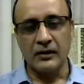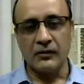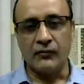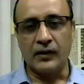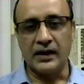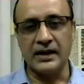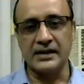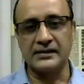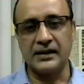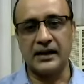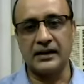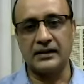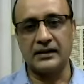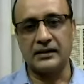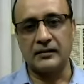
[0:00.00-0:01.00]
One is
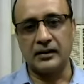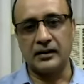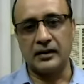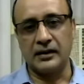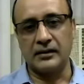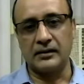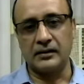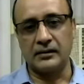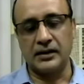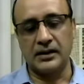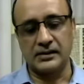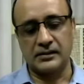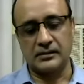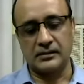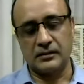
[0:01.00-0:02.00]
that
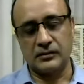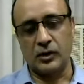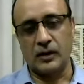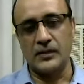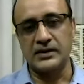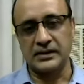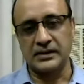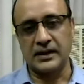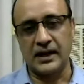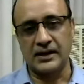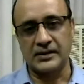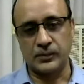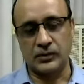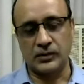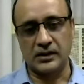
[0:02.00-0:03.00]
there's domestic gas
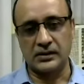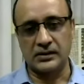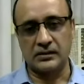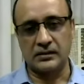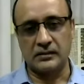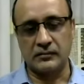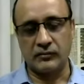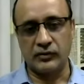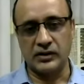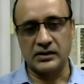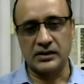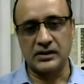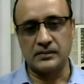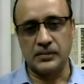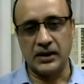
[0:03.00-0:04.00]
production, which
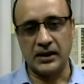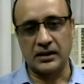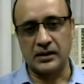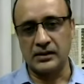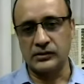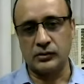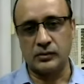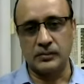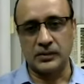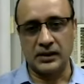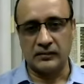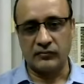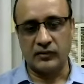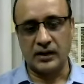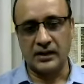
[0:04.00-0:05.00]
is being consumed
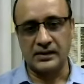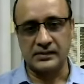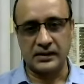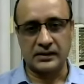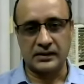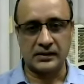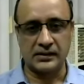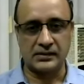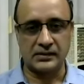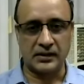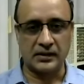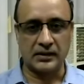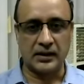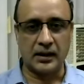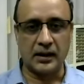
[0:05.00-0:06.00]
in various sectors in
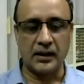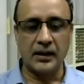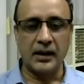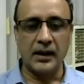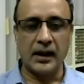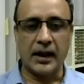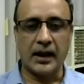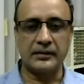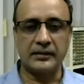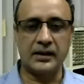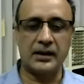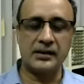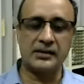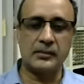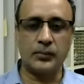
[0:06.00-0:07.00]
India, and there
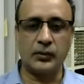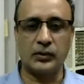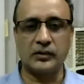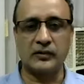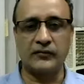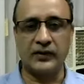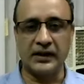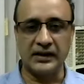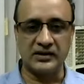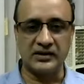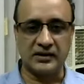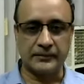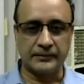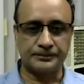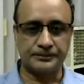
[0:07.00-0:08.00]
is import of LNG.
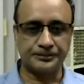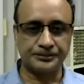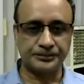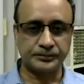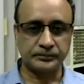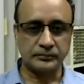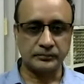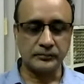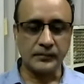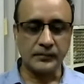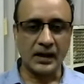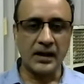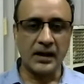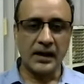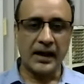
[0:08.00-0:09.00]

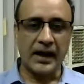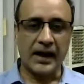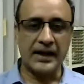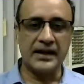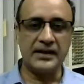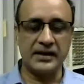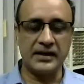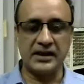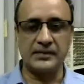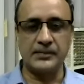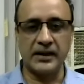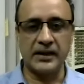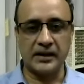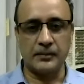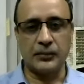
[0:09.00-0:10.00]
LNG is
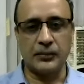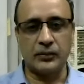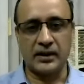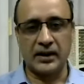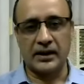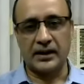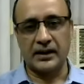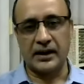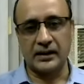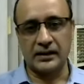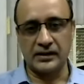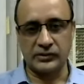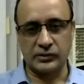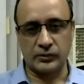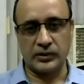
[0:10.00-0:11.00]
being imported and again
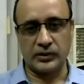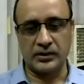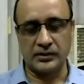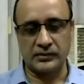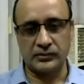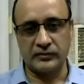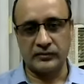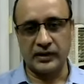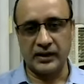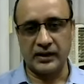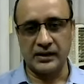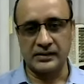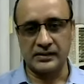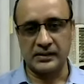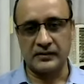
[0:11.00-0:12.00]
distributed through
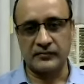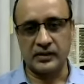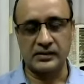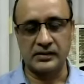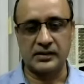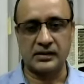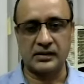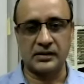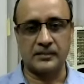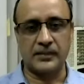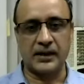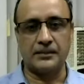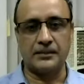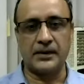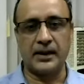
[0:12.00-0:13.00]
various infrastructure
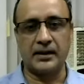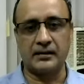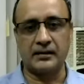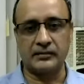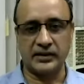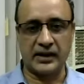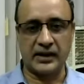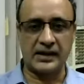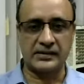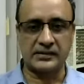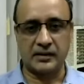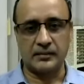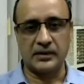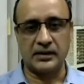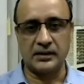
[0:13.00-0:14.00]
pipeline, regas
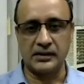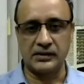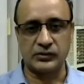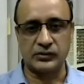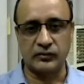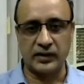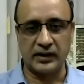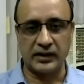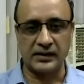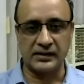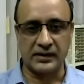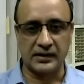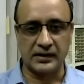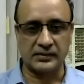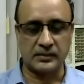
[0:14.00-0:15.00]
terminals to various
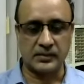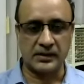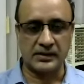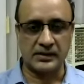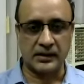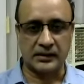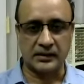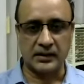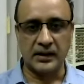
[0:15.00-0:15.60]
customers at